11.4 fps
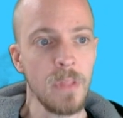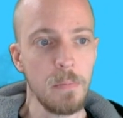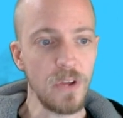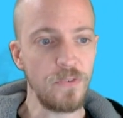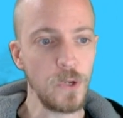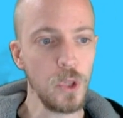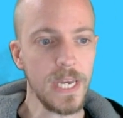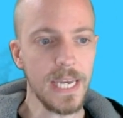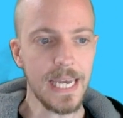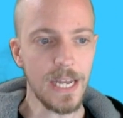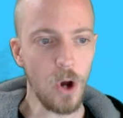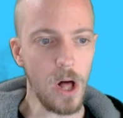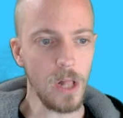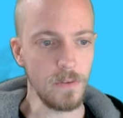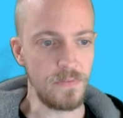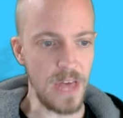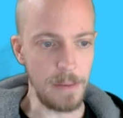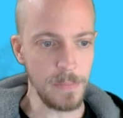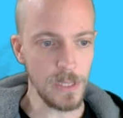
But if we're looking at all of them,